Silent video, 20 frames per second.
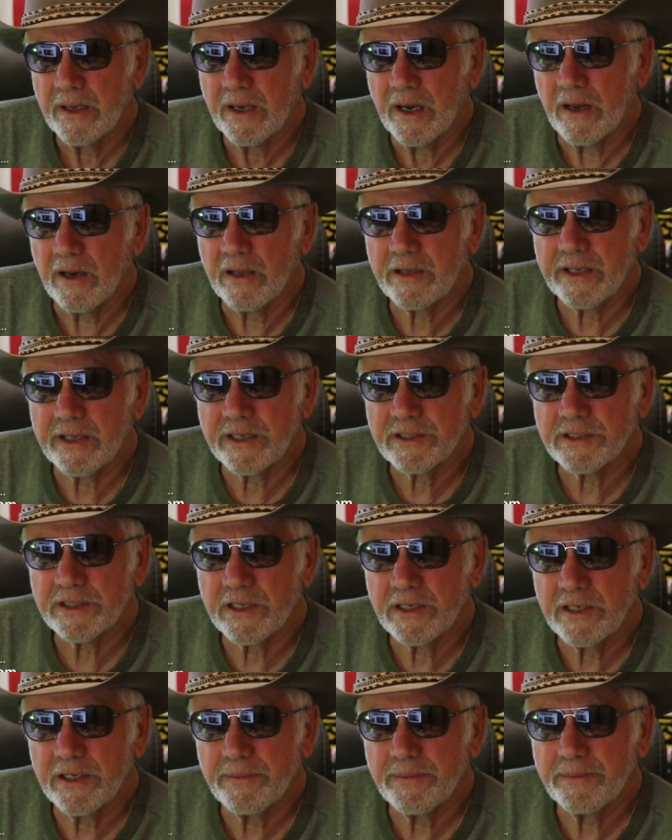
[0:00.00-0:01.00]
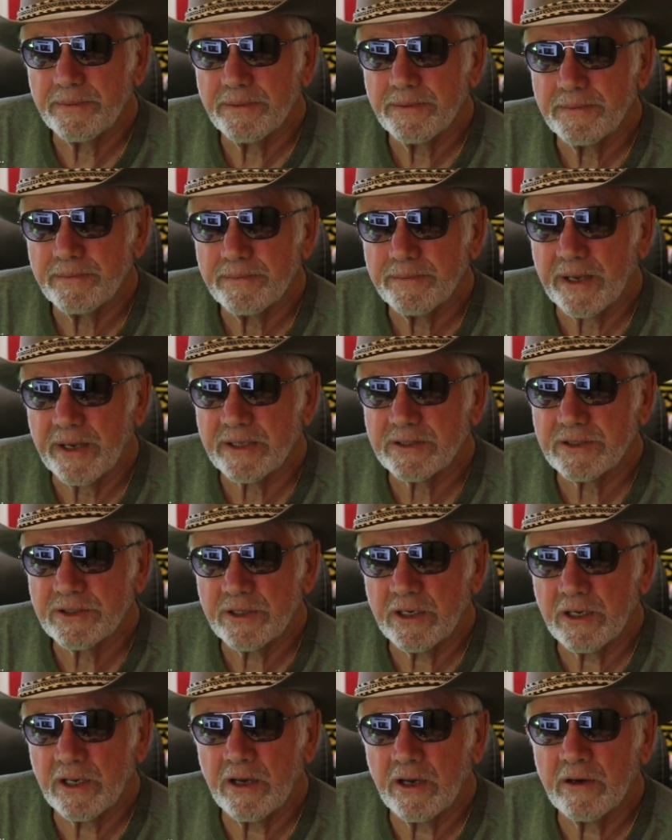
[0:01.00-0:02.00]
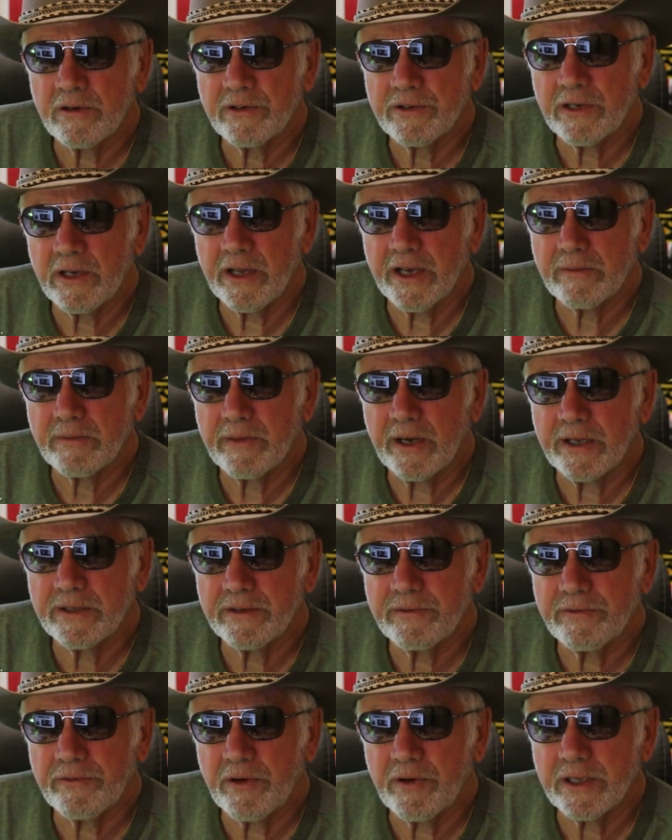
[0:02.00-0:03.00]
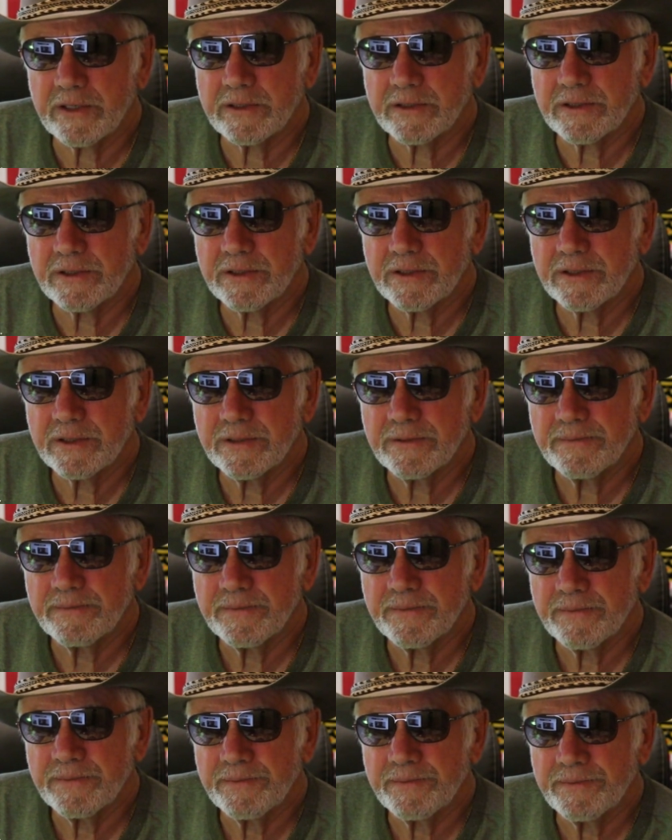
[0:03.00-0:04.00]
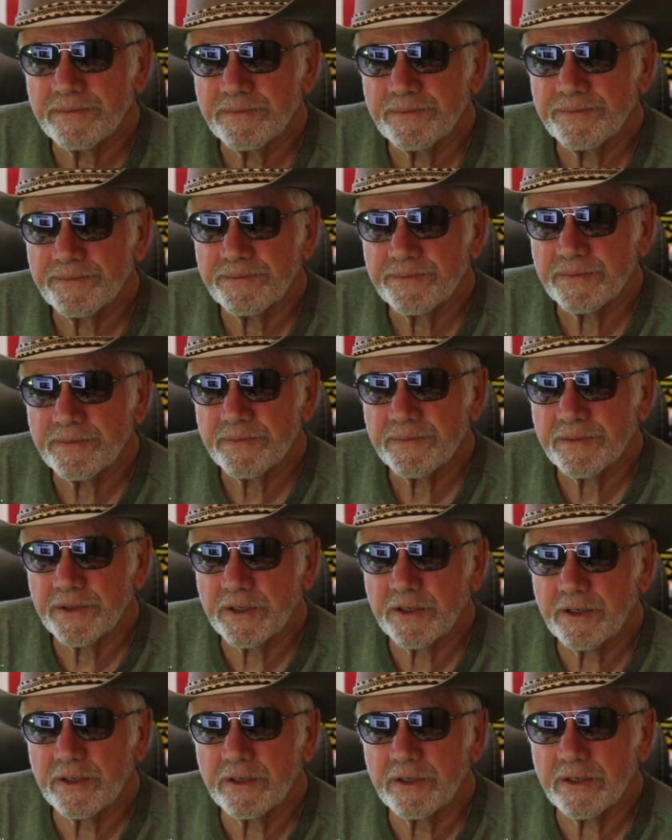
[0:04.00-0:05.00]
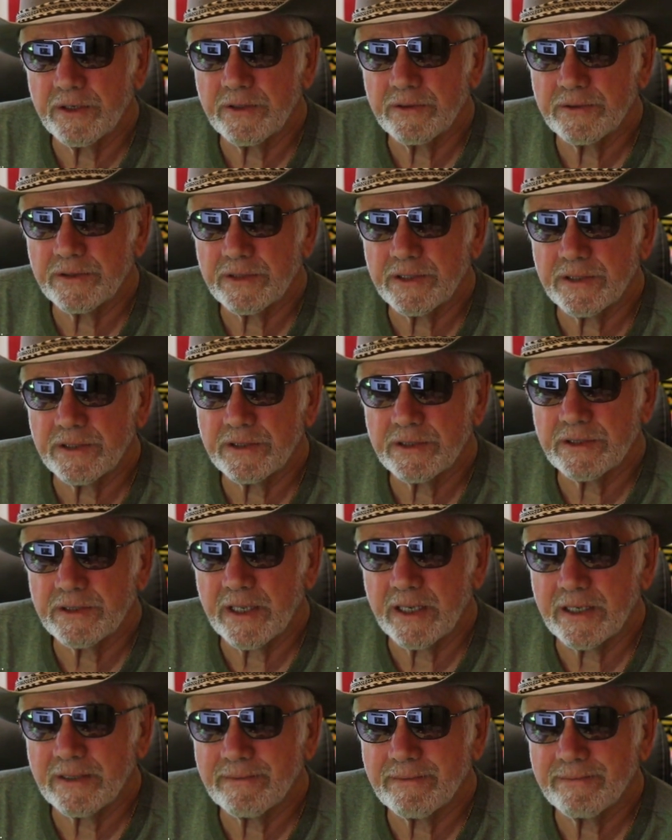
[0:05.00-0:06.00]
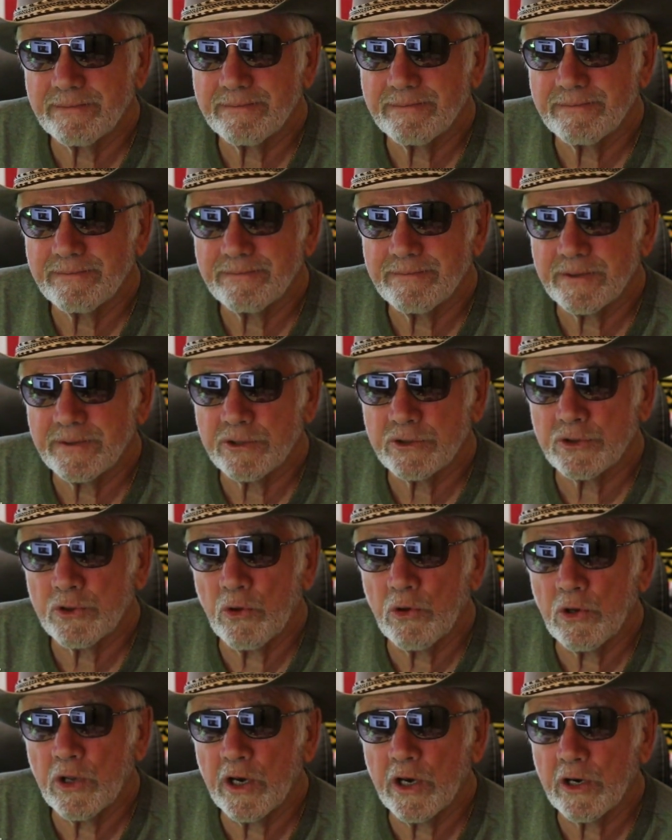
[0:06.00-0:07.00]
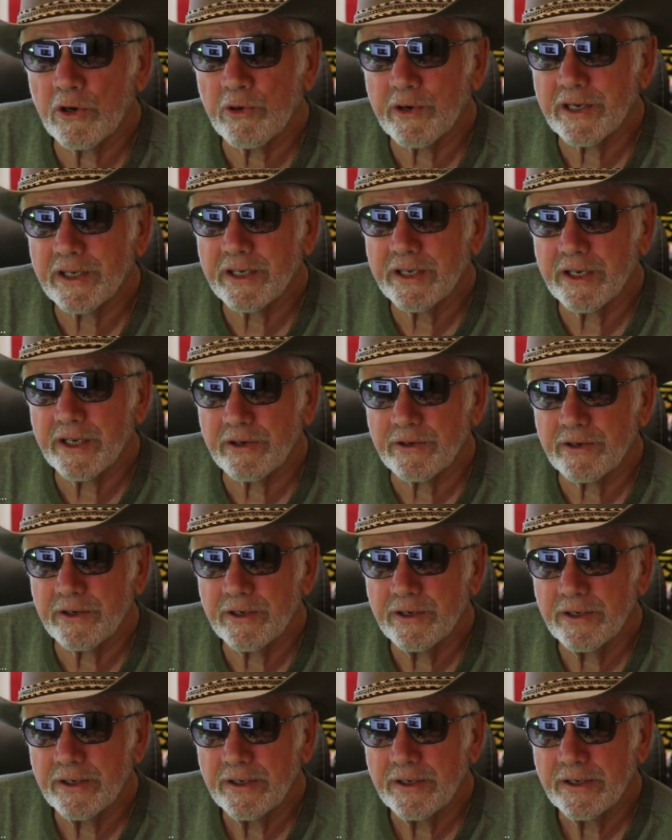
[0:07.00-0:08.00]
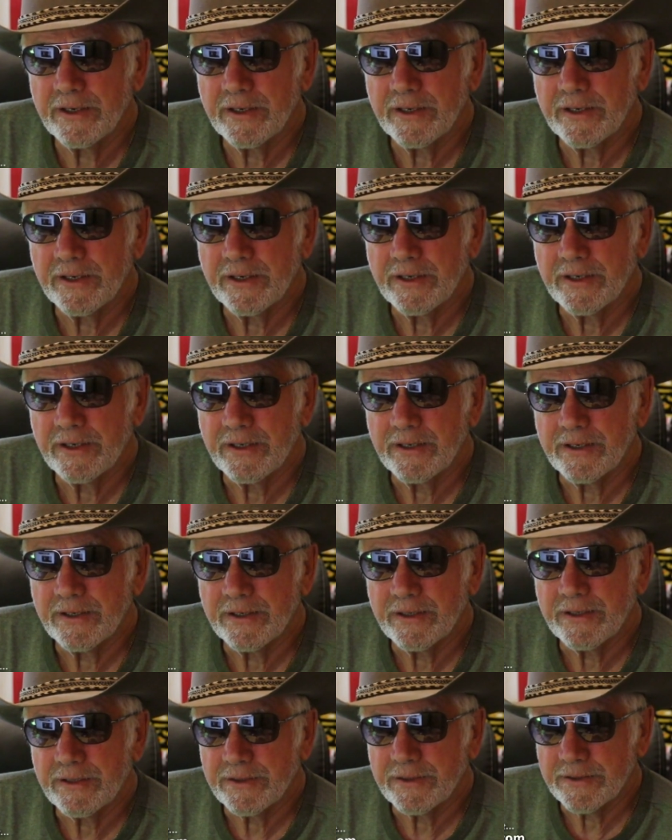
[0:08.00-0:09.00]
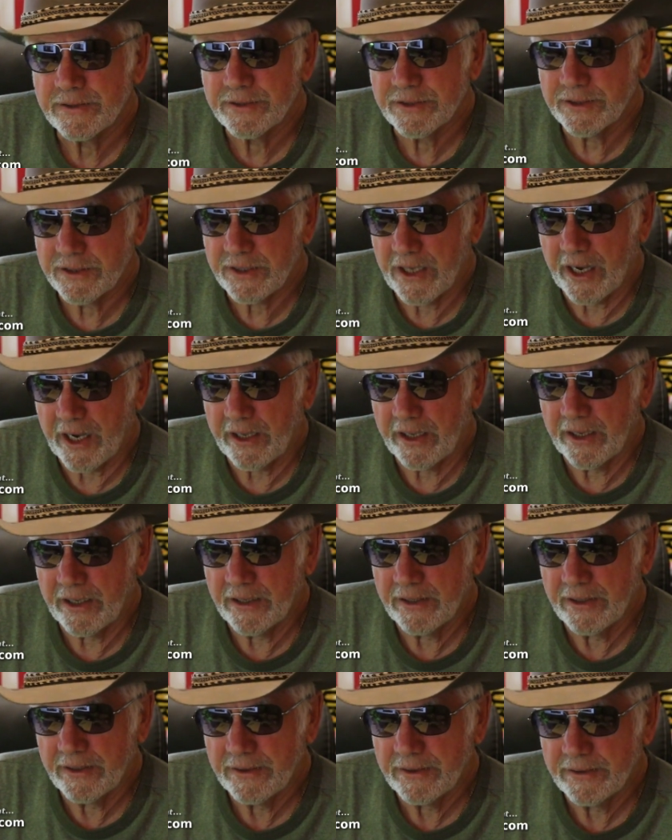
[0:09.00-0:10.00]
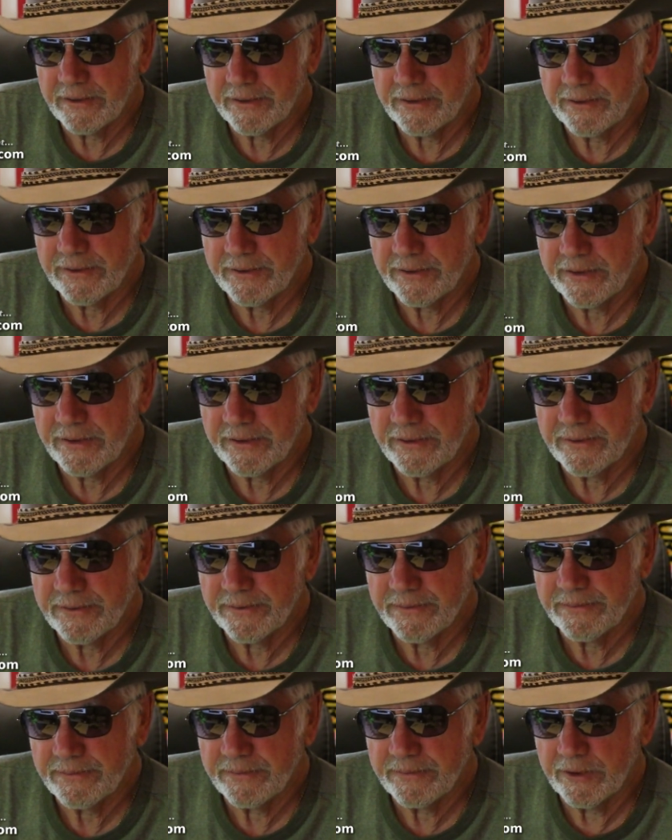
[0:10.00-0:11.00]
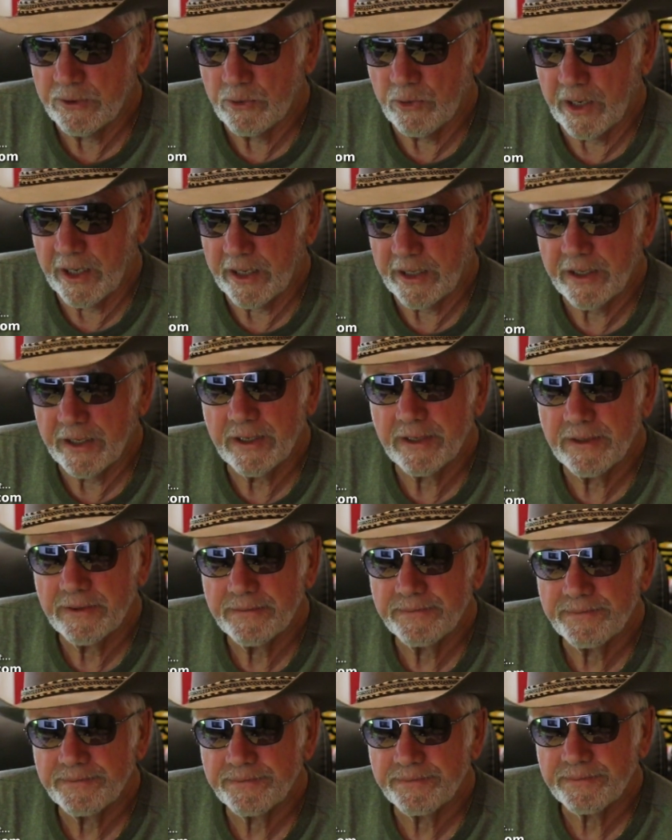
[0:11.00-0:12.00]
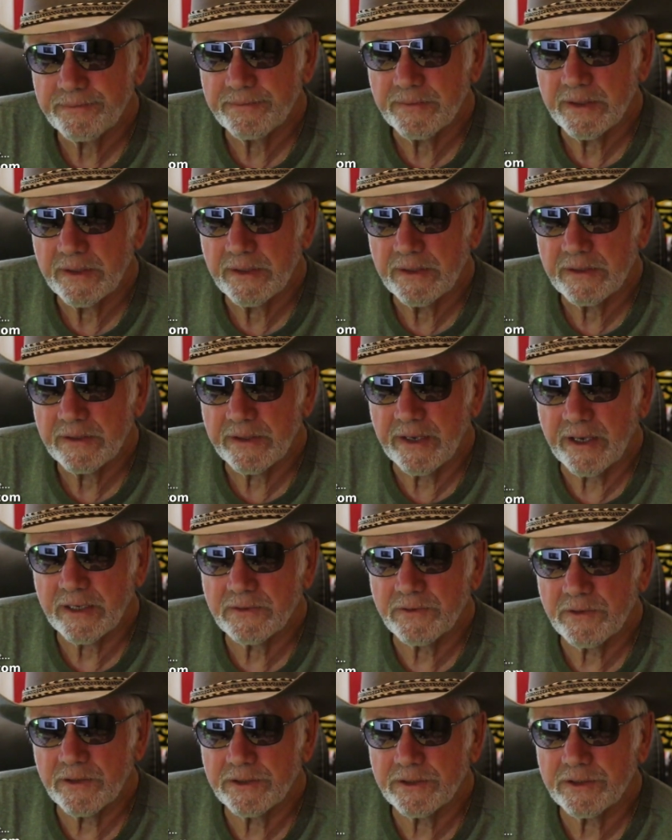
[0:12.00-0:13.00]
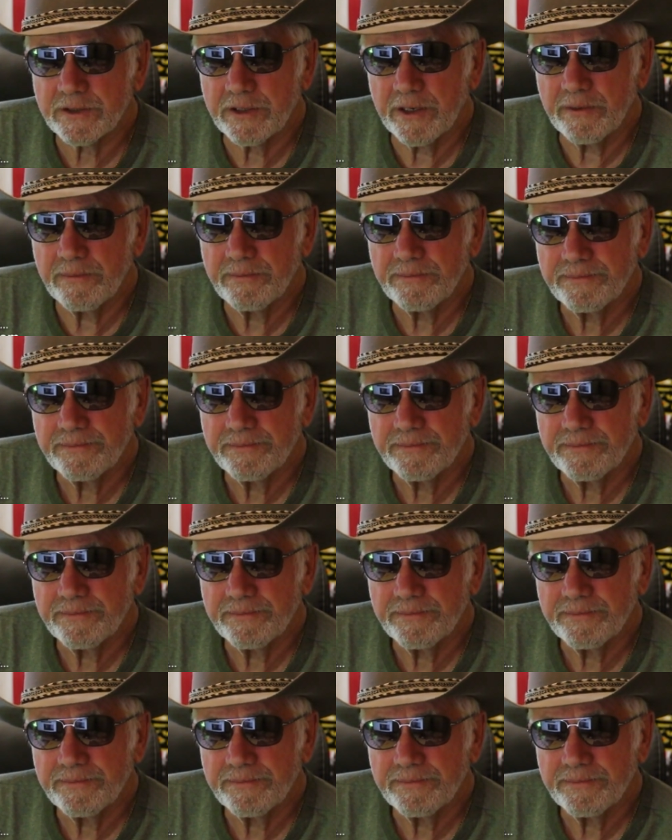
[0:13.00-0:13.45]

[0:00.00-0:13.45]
I'll attach the clip, pass it along to like-minded friends. The good news is that there's no longer a killer stalking Milwaukee. Thanks for listening.